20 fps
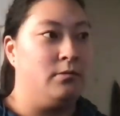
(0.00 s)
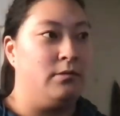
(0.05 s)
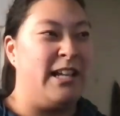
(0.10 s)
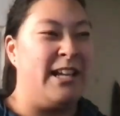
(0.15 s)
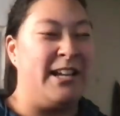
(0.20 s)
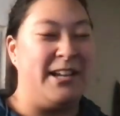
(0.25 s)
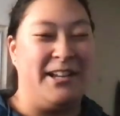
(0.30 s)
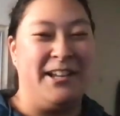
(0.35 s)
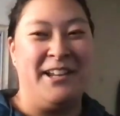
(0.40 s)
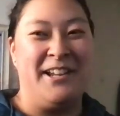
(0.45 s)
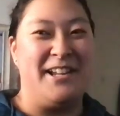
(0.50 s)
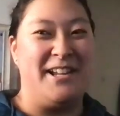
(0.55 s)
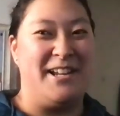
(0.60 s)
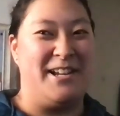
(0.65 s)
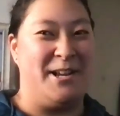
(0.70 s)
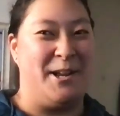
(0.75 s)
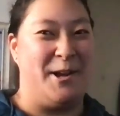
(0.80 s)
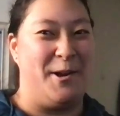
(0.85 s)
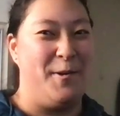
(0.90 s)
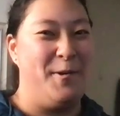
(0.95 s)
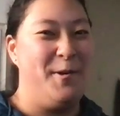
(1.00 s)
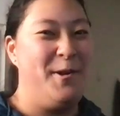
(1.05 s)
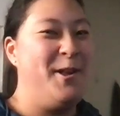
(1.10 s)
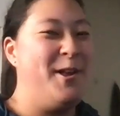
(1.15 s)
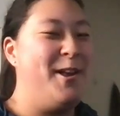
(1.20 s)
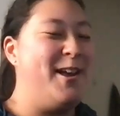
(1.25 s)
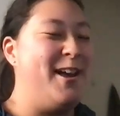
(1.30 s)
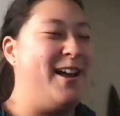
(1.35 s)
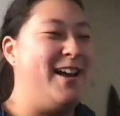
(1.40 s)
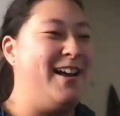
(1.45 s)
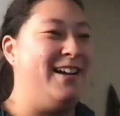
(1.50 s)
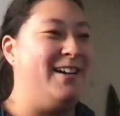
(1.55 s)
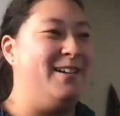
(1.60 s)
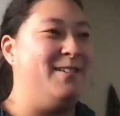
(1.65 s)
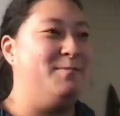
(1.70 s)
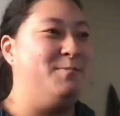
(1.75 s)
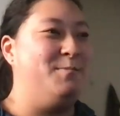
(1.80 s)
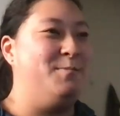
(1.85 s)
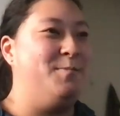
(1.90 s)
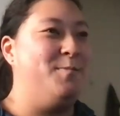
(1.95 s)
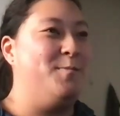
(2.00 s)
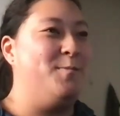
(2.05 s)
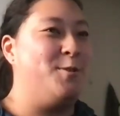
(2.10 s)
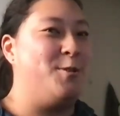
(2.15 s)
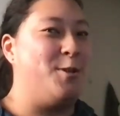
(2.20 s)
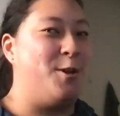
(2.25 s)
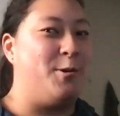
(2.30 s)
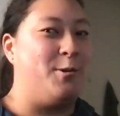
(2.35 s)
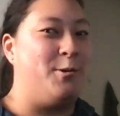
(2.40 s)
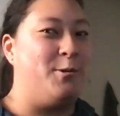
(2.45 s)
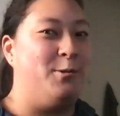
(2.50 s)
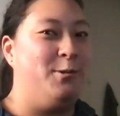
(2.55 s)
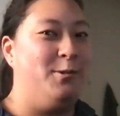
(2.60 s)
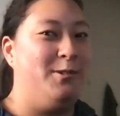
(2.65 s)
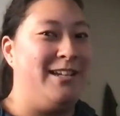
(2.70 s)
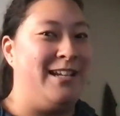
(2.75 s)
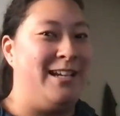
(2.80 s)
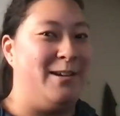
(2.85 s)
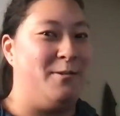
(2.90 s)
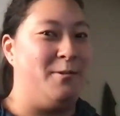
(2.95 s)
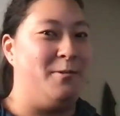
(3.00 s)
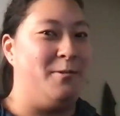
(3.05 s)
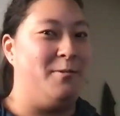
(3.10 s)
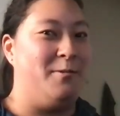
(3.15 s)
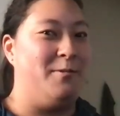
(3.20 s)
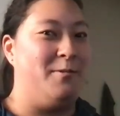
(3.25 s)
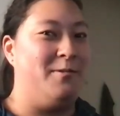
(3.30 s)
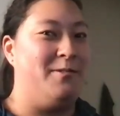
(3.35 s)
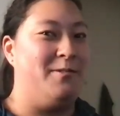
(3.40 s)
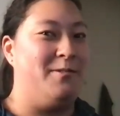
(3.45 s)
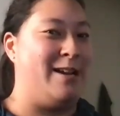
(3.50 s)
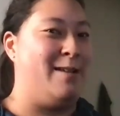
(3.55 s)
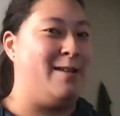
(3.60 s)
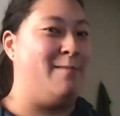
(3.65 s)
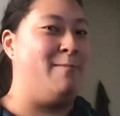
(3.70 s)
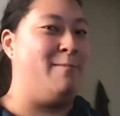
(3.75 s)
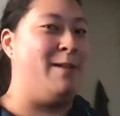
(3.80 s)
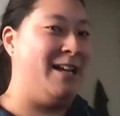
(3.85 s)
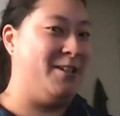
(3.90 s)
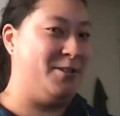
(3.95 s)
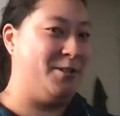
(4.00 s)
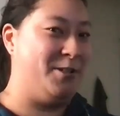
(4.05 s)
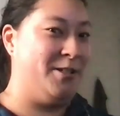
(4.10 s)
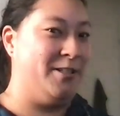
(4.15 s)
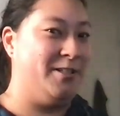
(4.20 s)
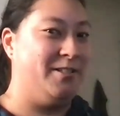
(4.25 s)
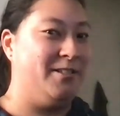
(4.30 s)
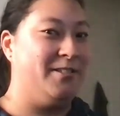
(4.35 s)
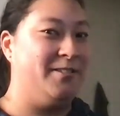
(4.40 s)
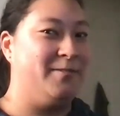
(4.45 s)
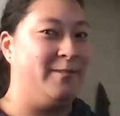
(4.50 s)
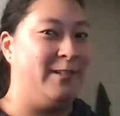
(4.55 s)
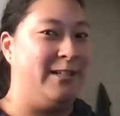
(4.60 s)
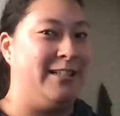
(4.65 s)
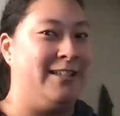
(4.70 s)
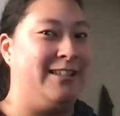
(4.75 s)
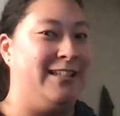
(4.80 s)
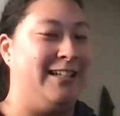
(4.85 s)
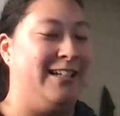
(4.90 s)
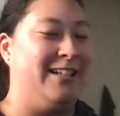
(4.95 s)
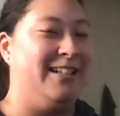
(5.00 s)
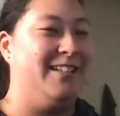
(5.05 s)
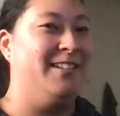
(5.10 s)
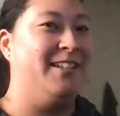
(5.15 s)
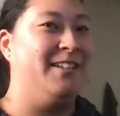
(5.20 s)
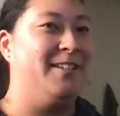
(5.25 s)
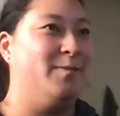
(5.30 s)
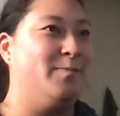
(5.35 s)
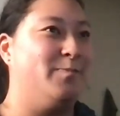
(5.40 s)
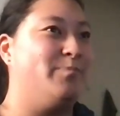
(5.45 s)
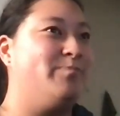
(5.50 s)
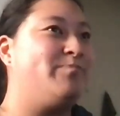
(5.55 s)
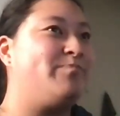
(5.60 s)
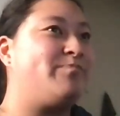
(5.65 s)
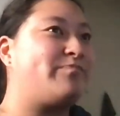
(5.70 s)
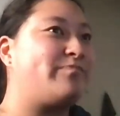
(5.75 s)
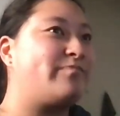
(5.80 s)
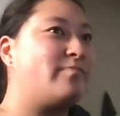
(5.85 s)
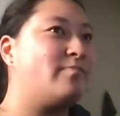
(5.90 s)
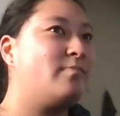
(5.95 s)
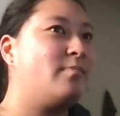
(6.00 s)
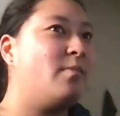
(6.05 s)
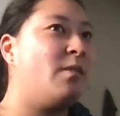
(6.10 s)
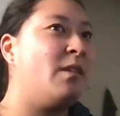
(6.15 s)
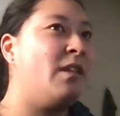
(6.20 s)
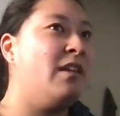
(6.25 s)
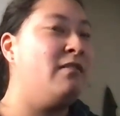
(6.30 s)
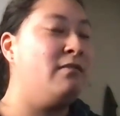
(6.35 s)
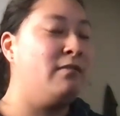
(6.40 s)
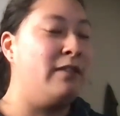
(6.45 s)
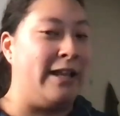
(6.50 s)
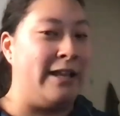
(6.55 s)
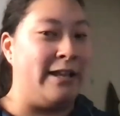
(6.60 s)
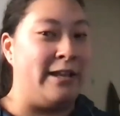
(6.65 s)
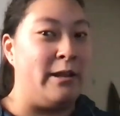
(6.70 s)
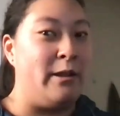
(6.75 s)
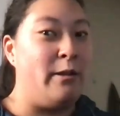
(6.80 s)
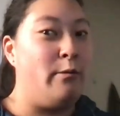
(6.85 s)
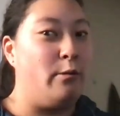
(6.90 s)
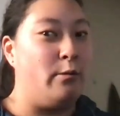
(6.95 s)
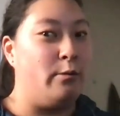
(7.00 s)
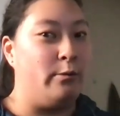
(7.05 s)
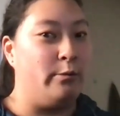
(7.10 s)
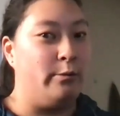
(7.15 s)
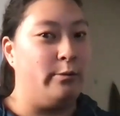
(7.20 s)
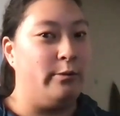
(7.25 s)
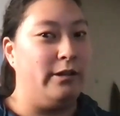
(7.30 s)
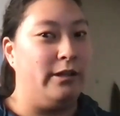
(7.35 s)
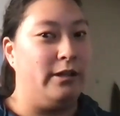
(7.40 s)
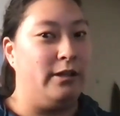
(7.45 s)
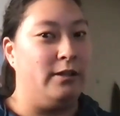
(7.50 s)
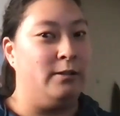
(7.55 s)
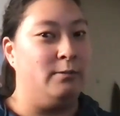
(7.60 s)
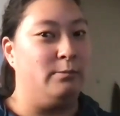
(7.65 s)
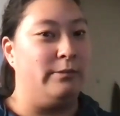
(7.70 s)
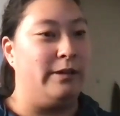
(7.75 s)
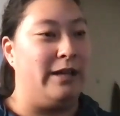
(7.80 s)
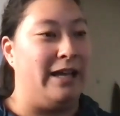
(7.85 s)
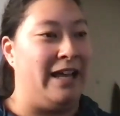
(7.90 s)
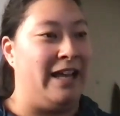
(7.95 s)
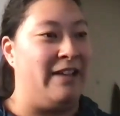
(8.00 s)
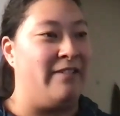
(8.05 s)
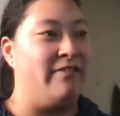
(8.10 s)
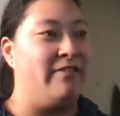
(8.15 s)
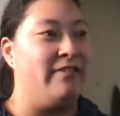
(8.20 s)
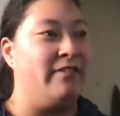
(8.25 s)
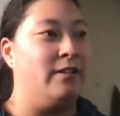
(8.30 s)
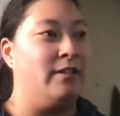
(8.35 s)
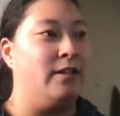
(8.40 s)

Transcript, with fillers: you know? Um, so, you know, you can imagine, right, that like you, um, I've,